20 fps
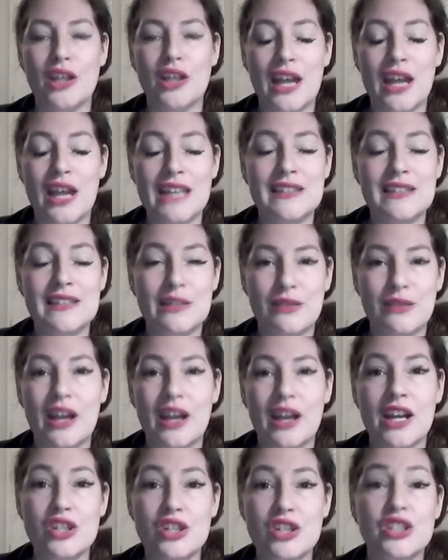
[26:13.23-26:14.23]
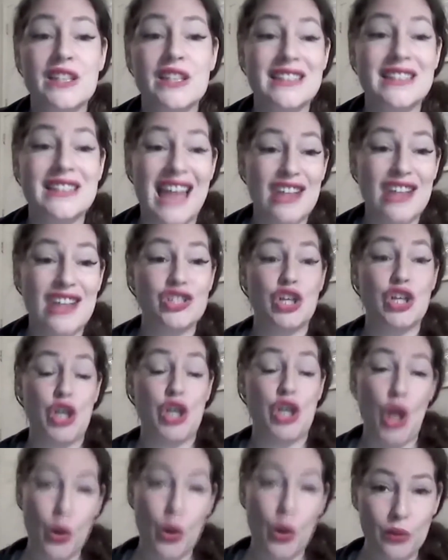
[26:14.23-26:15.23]
it's very interesting because I actually
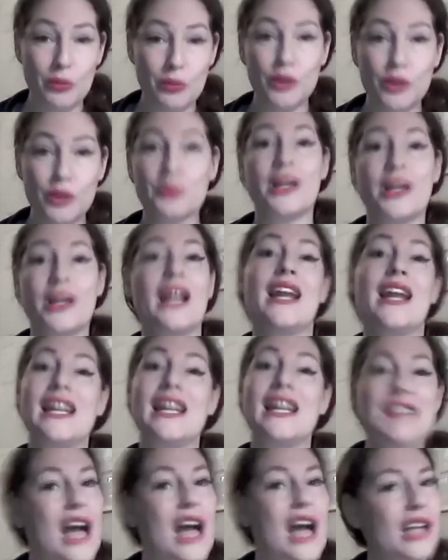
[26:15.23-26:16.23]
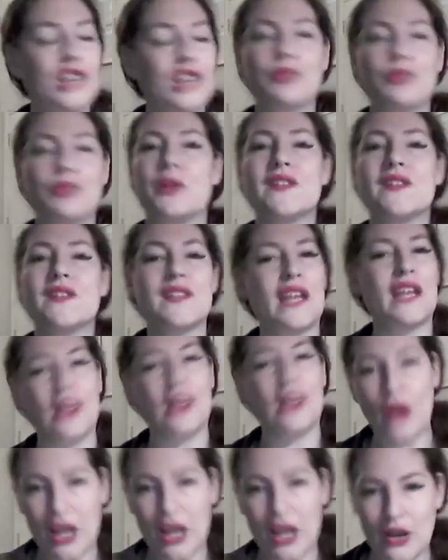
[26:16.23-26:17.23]
know the blueprint, and I tell each person, like,
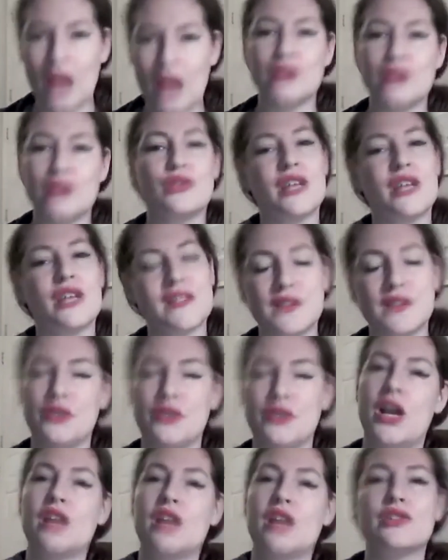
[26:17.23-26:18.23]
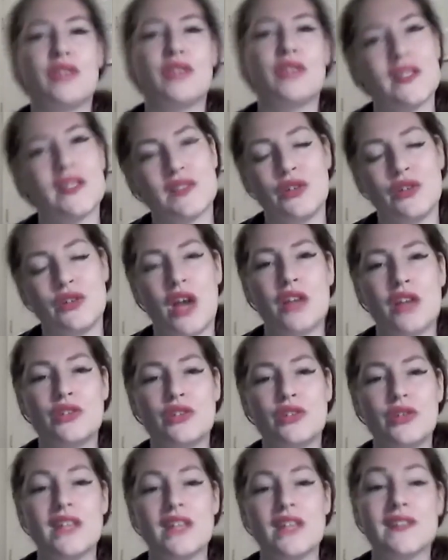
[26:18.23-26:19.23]
hey, you got to do this, and you got to do this, and you got to
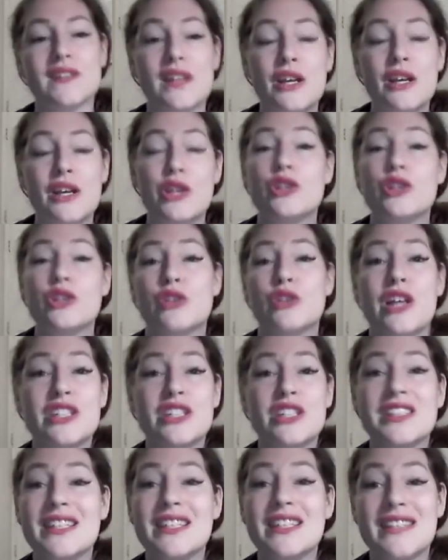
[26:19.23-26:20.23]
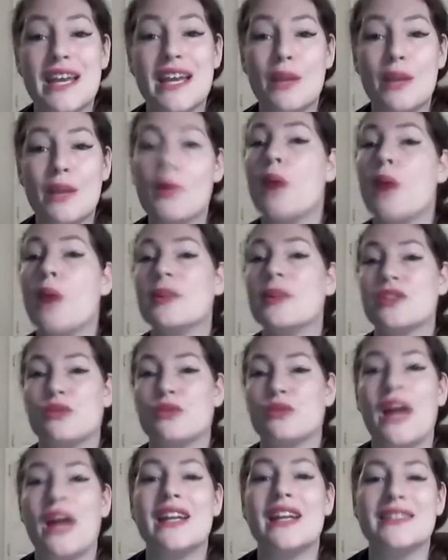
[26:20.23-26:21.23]
do this. So I just need to take a moment to
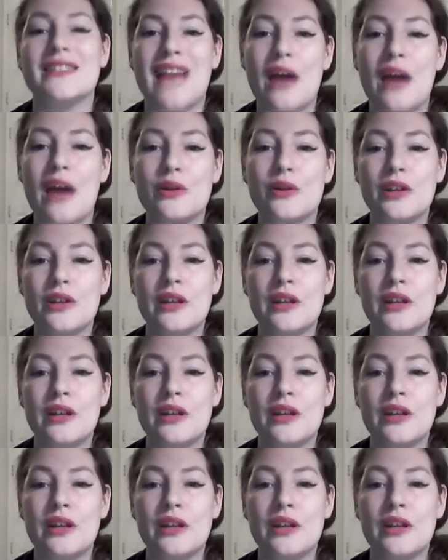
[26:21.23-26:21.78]
write it down